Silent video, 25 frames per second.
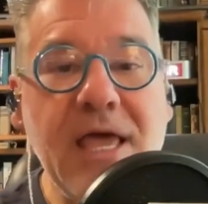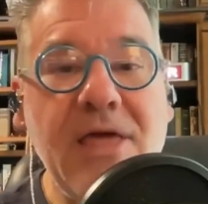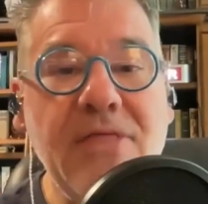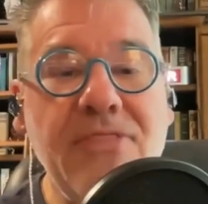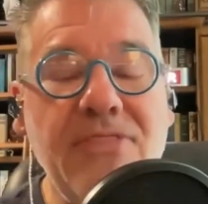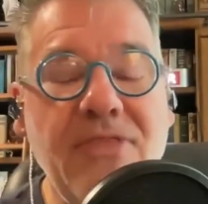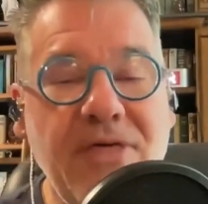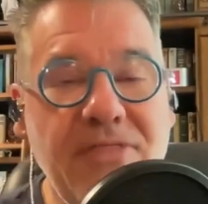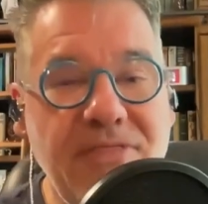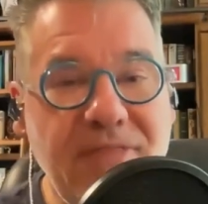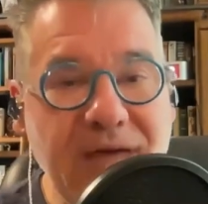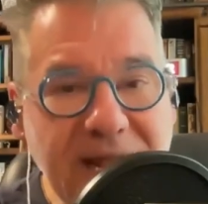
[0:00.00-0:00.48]

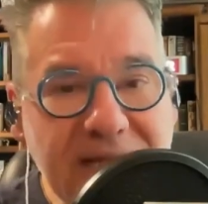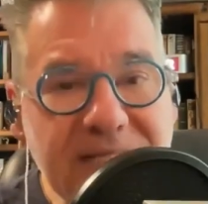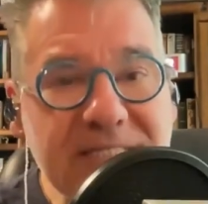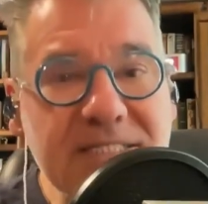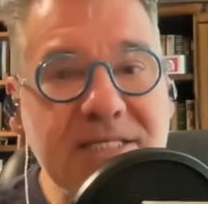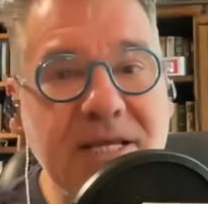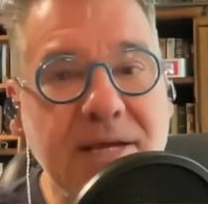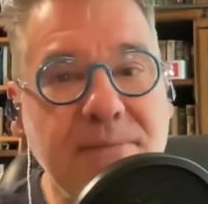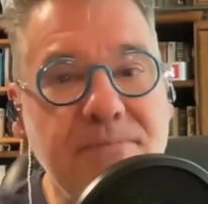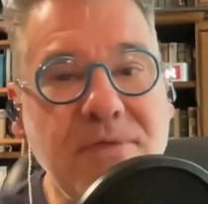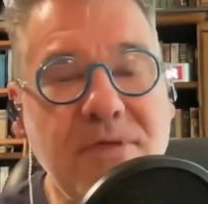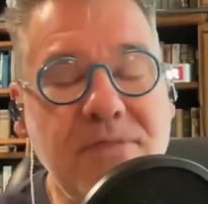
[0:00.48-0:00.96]
then that's
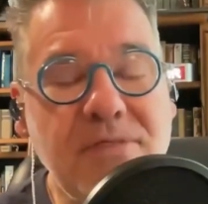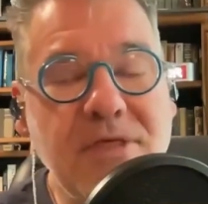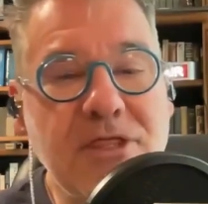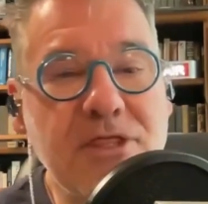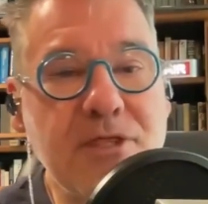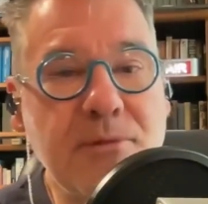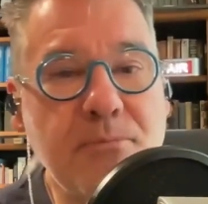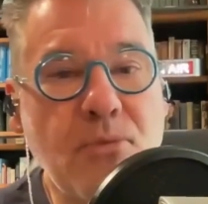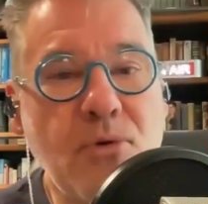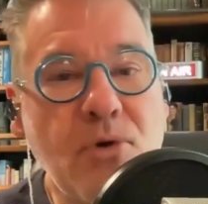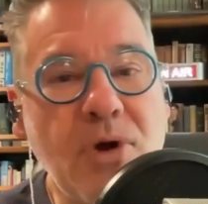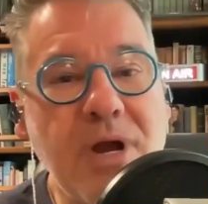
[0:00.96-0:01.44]
something that
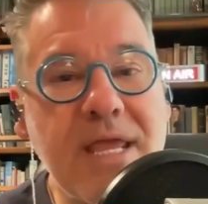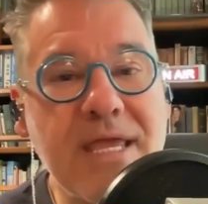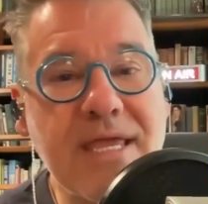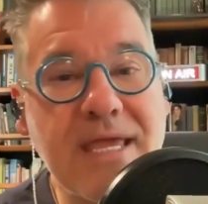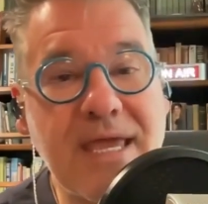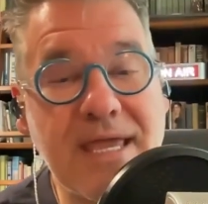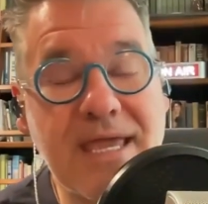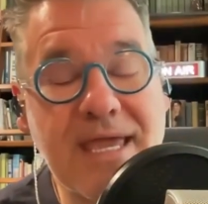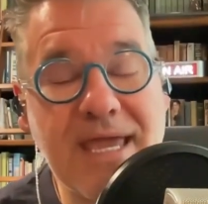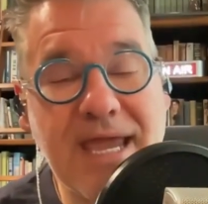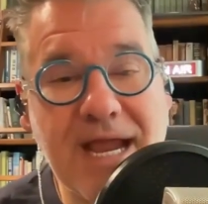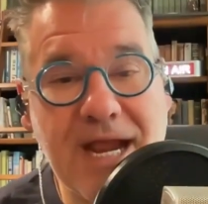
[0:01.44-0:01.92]
the brain
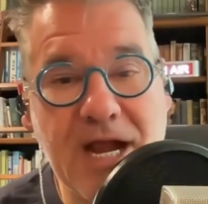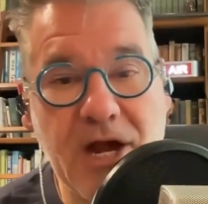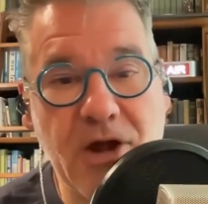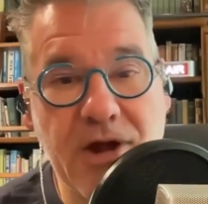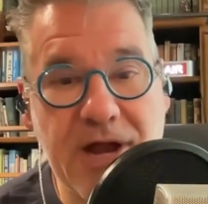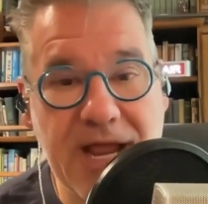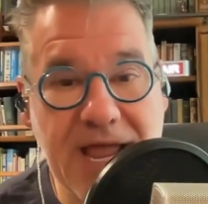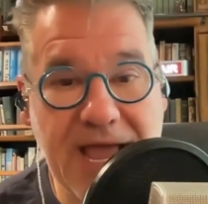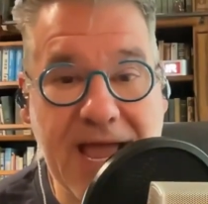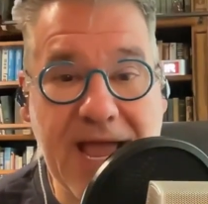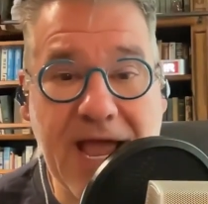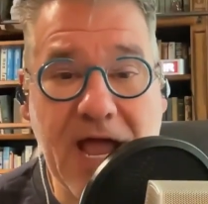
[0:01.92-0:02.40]
can
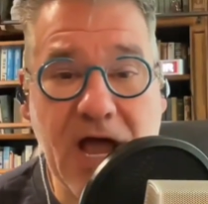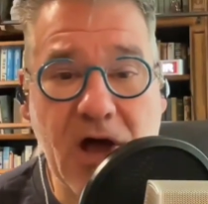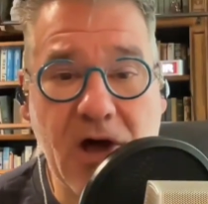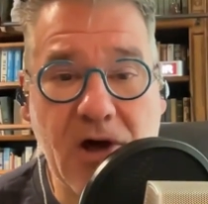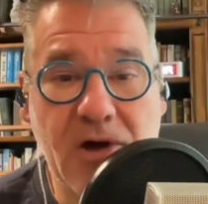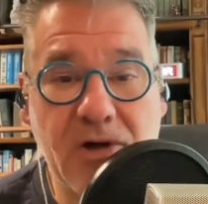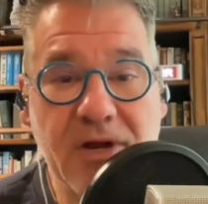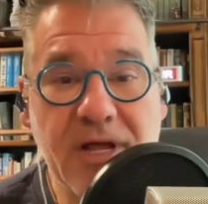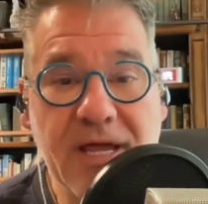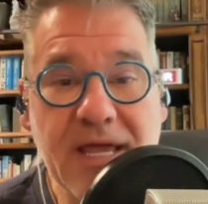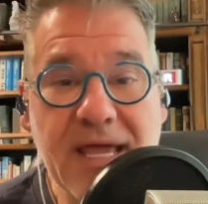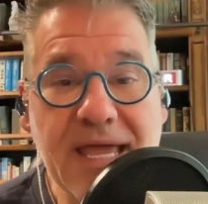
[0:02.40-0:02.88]
carry
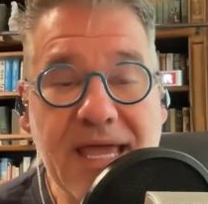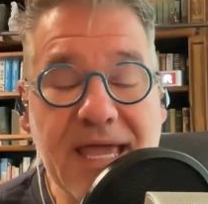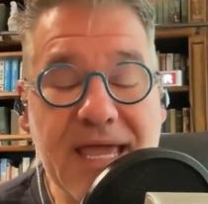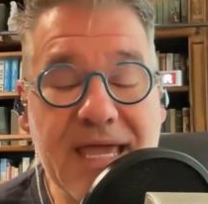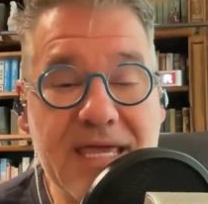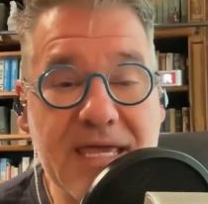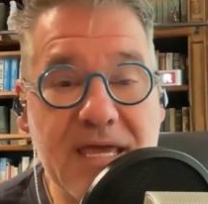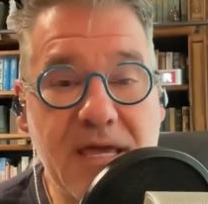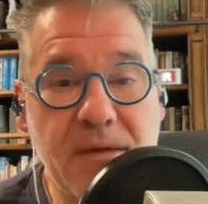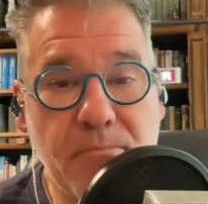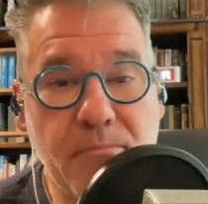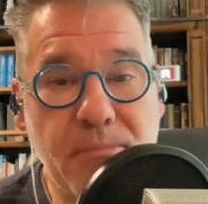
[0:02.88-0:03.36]
out and
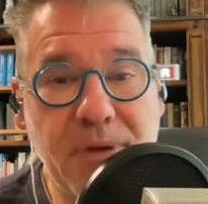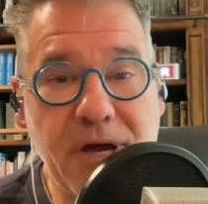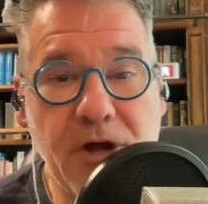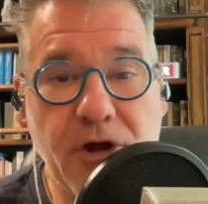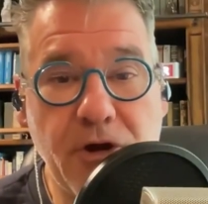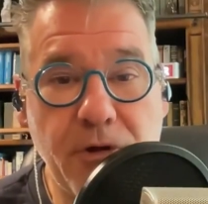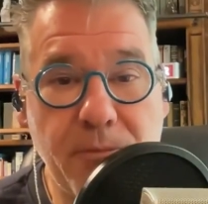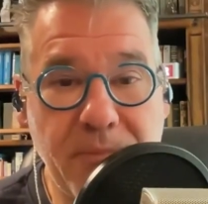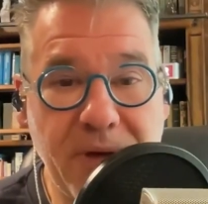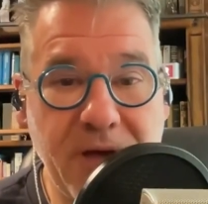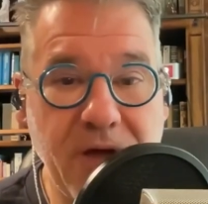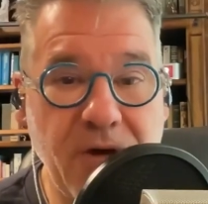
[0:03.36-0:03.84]
get better
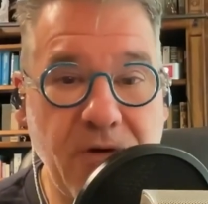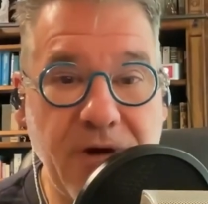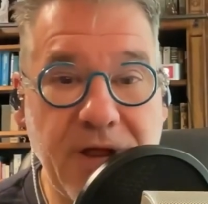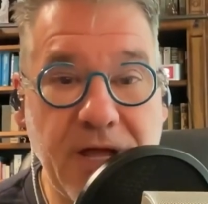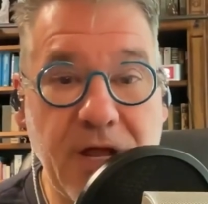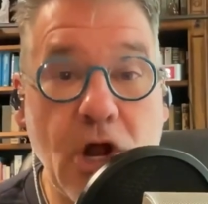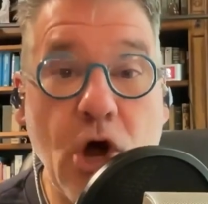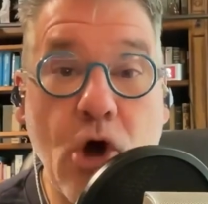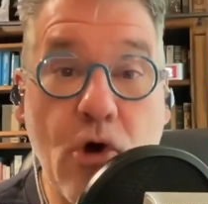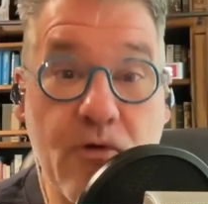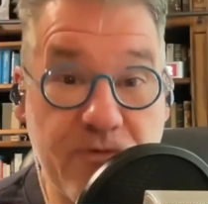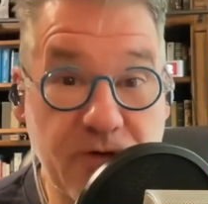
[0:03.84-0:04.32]
and better
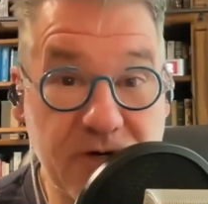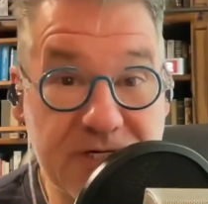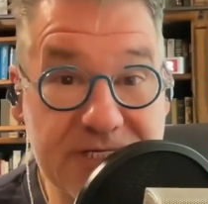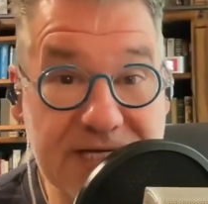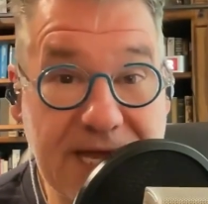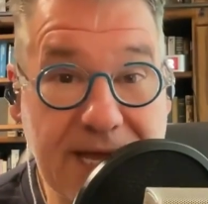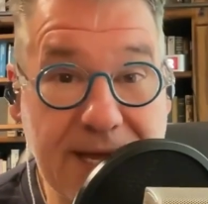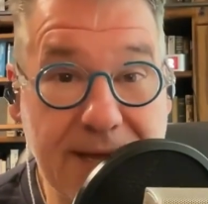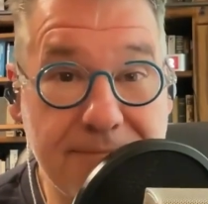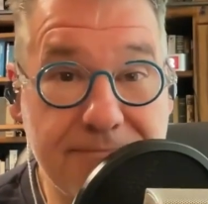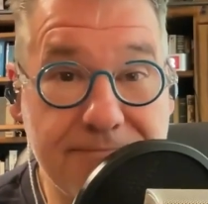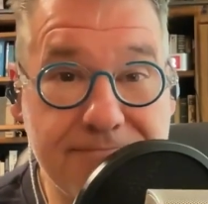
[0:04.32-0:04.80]
at over
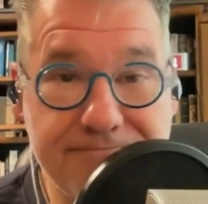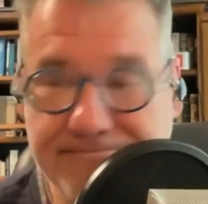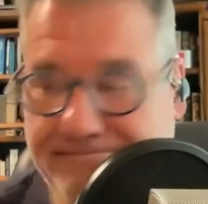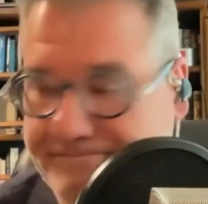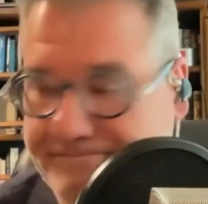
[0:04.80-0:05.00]
time.